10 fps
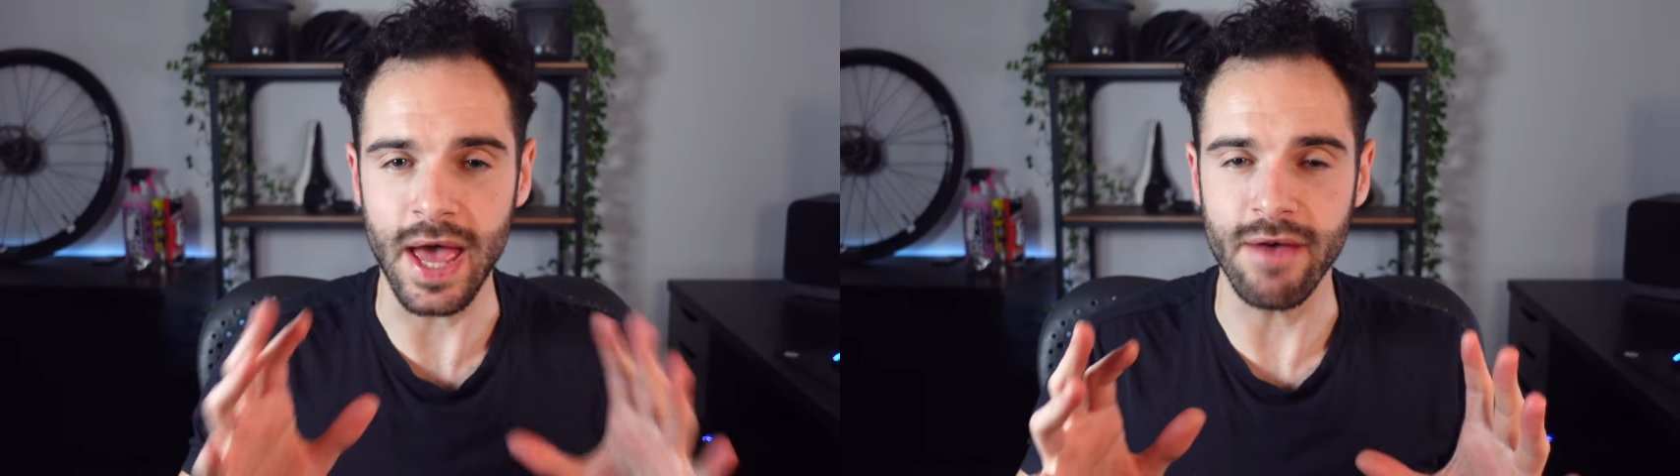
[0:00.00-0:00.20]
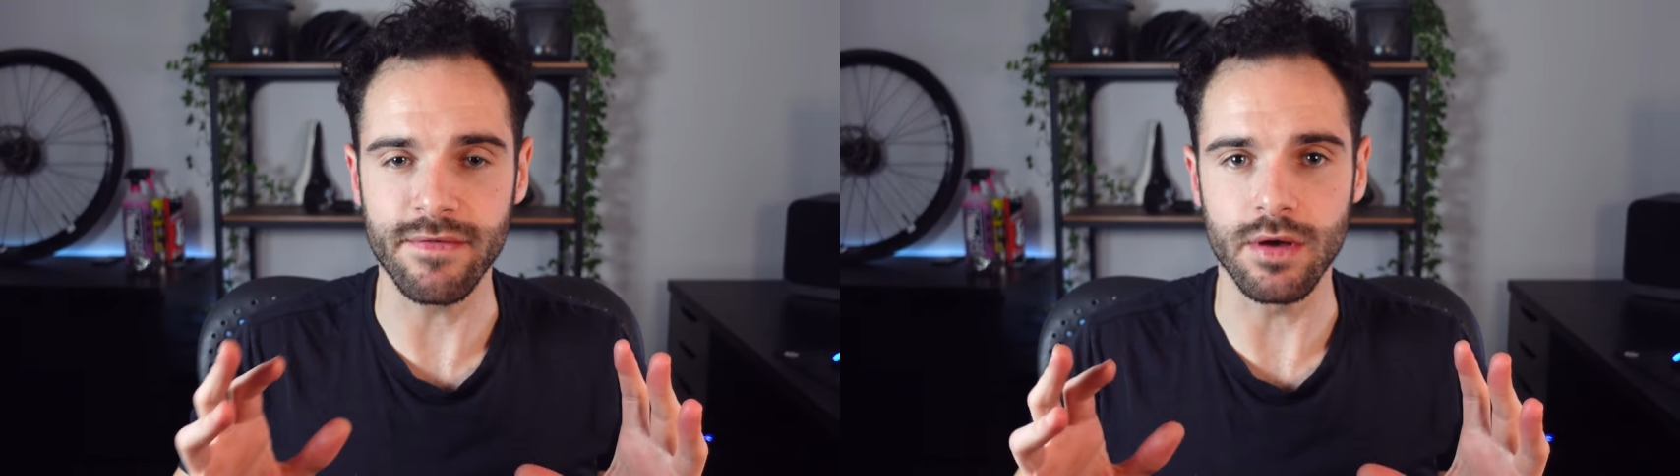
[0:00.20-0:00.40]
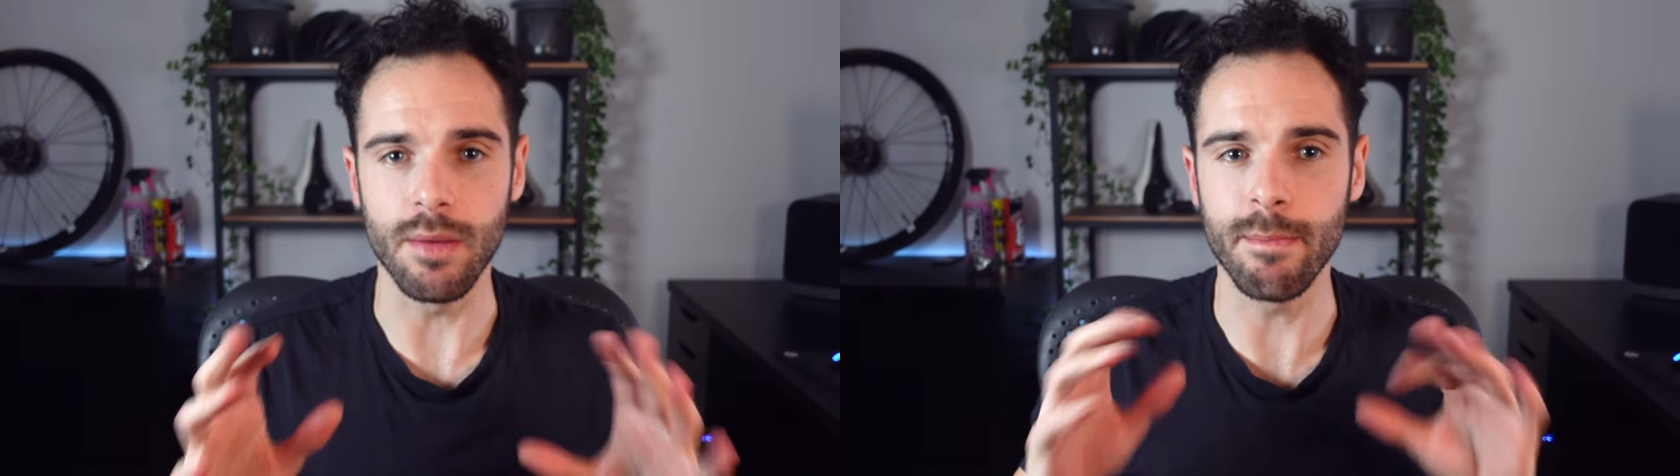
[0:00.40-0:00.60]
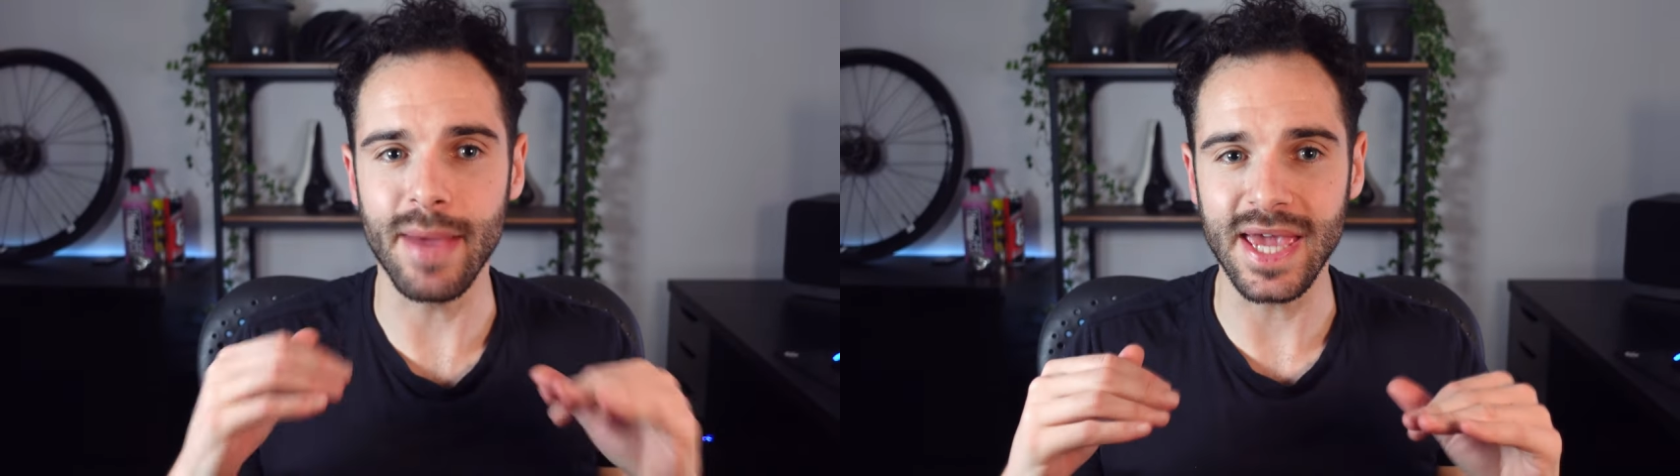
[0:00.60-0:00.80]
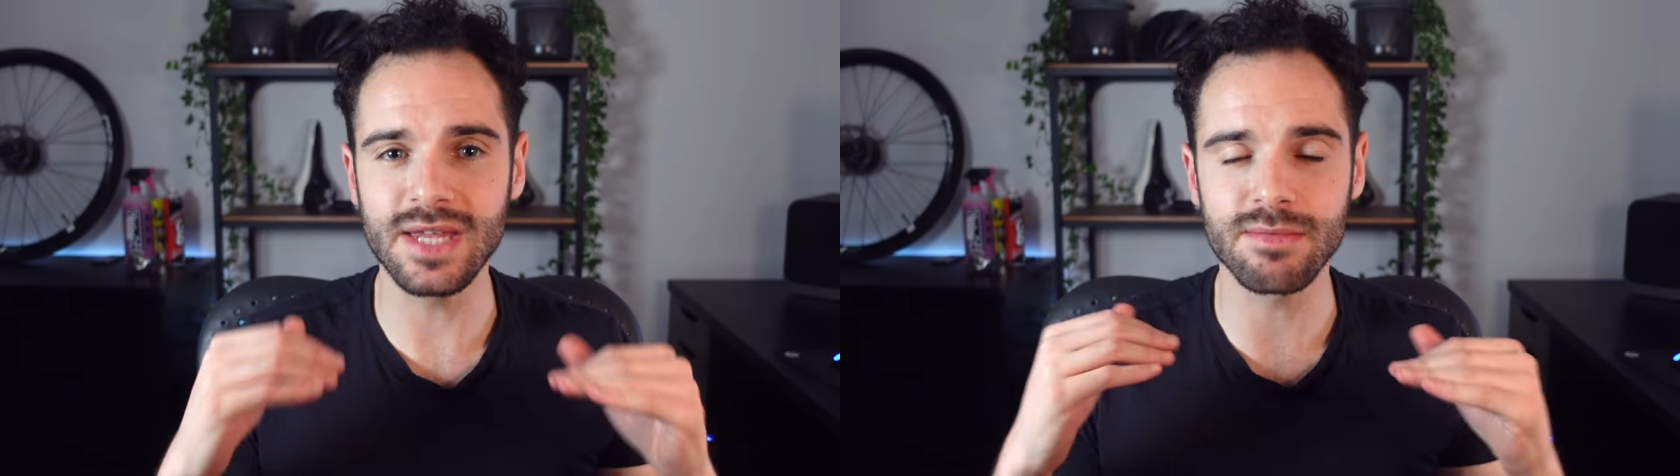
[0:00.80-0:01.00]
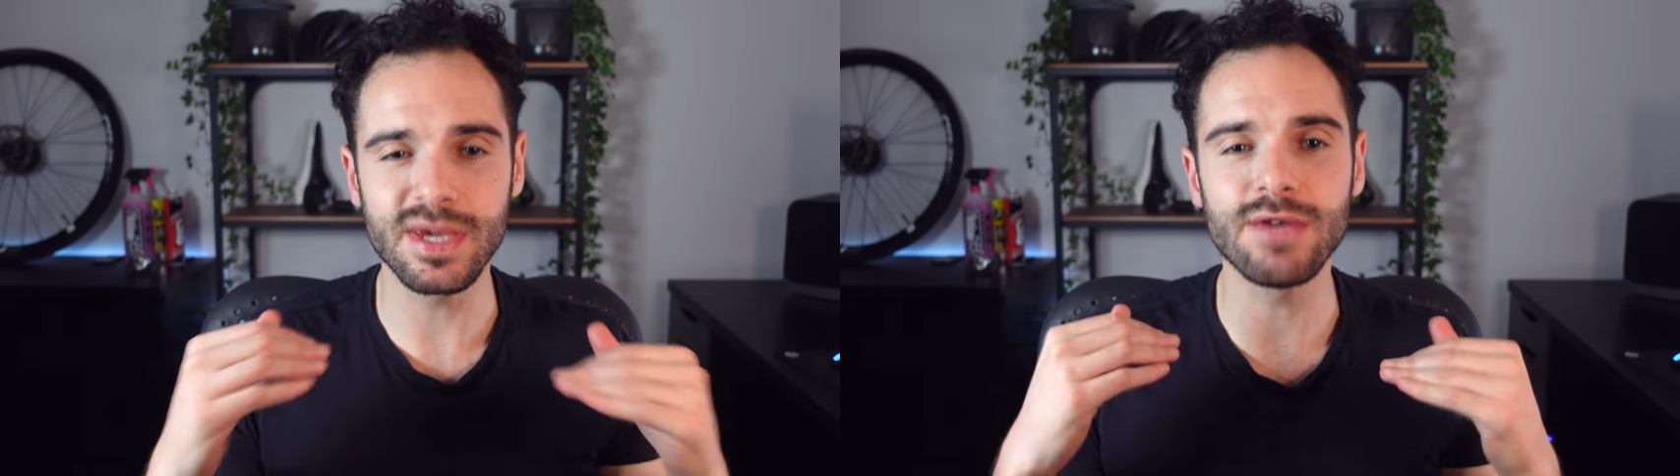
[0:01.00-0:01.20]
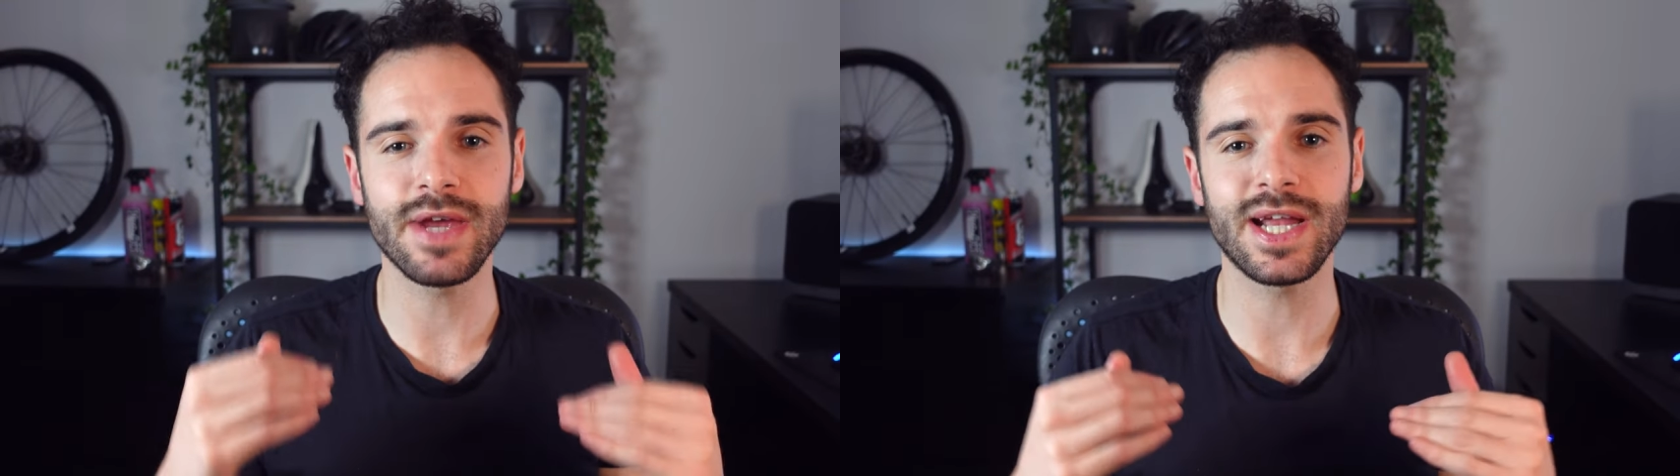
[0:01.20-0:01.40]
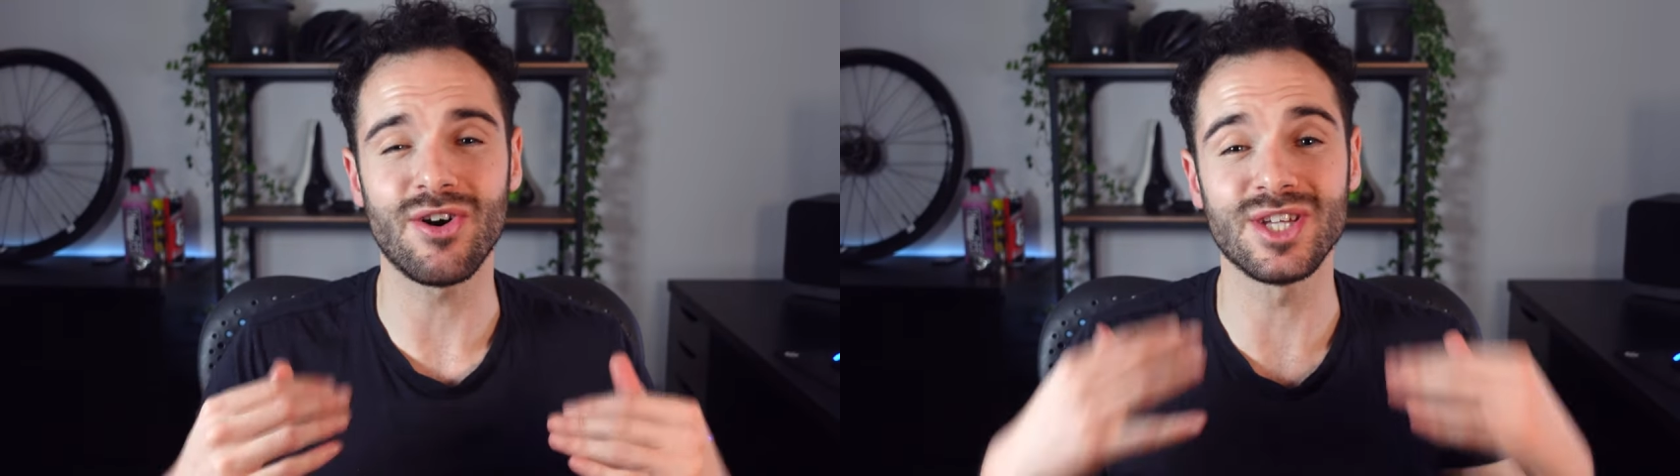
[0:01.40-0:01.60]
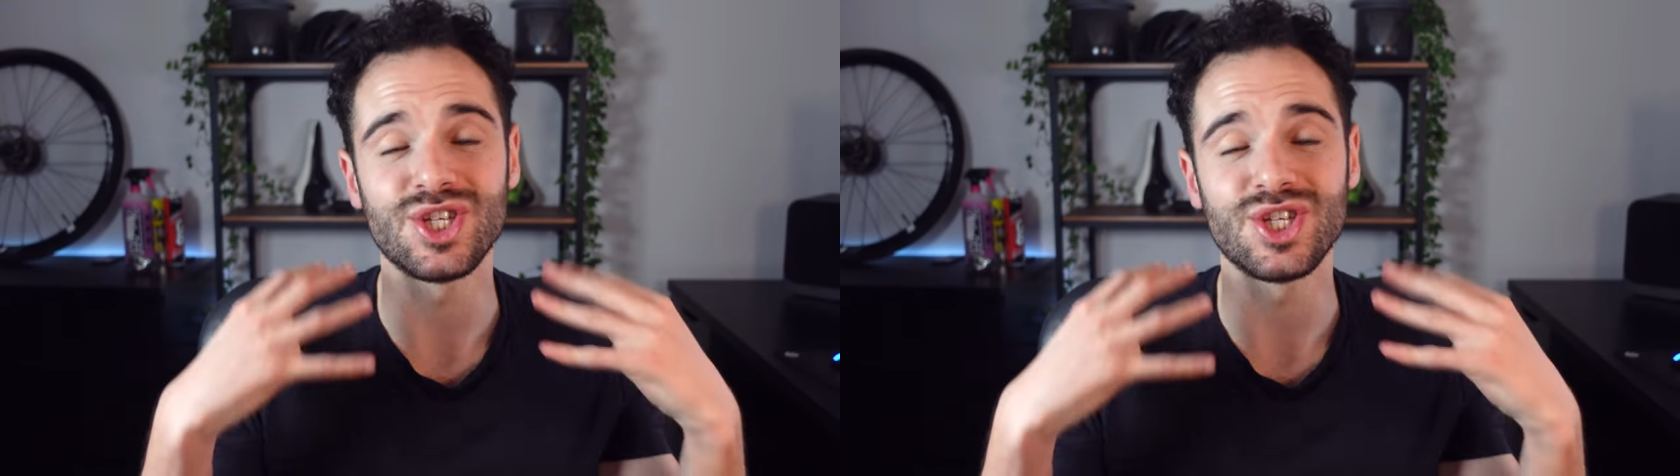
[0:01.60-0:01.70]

effort made me realize